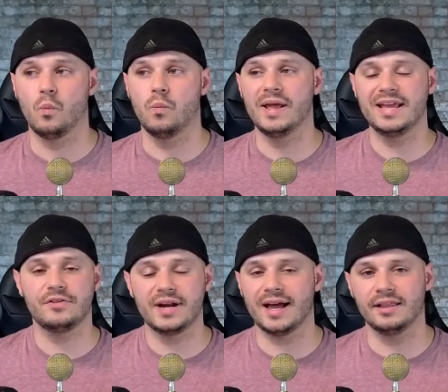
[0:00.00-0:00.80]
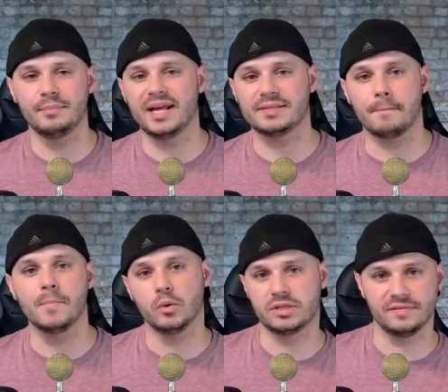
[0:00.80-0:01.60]
Ethernet eliminates
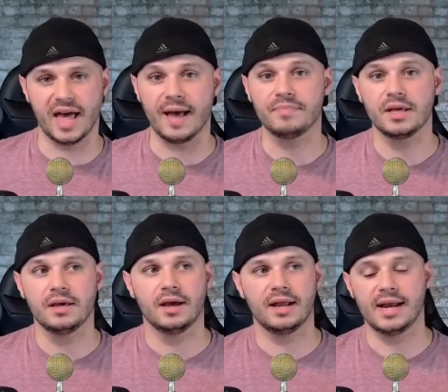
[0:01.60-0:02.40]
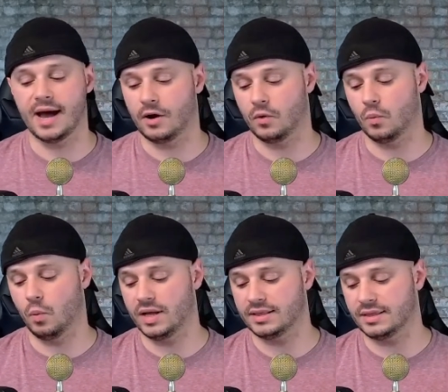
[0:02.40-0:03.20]
most of that. Now,
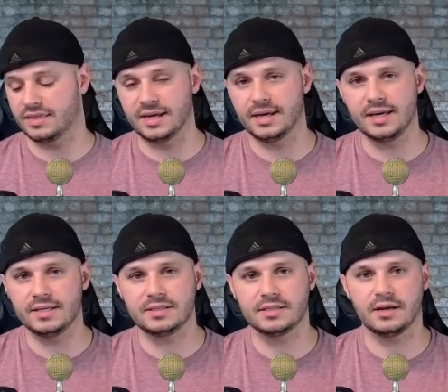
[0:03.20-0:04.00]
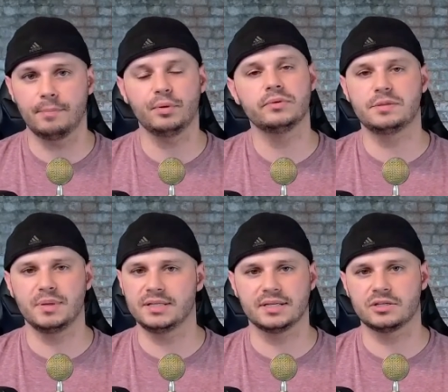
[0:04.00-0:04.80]
what the thing is, upload
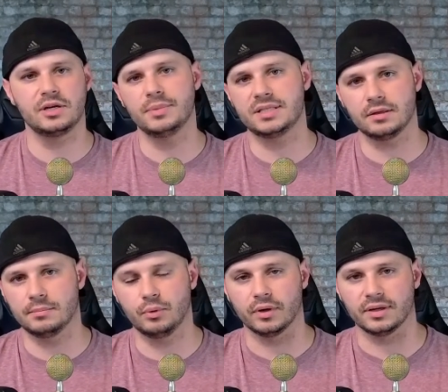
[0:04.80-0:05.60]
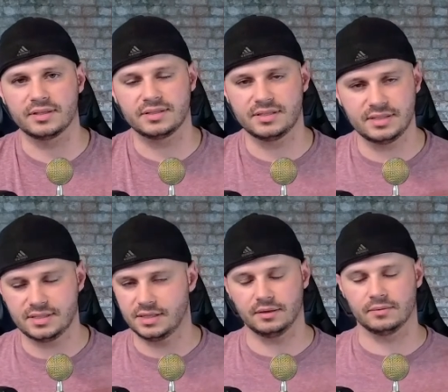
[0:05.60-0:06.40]
speed's extremely still important. It's
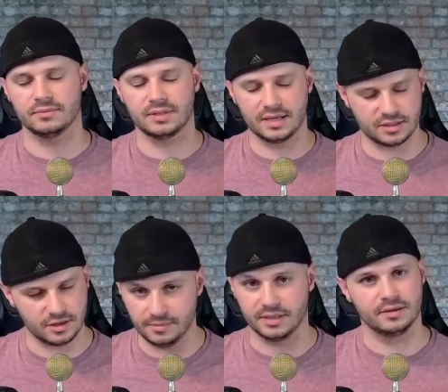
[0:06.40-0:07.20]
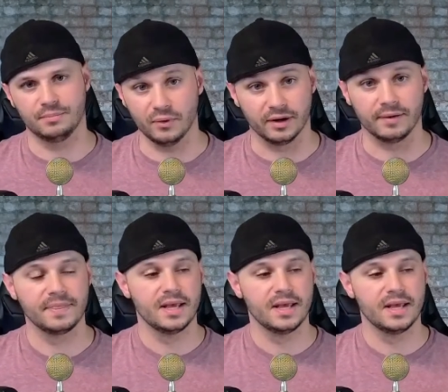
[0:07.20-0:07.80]
still extremely important.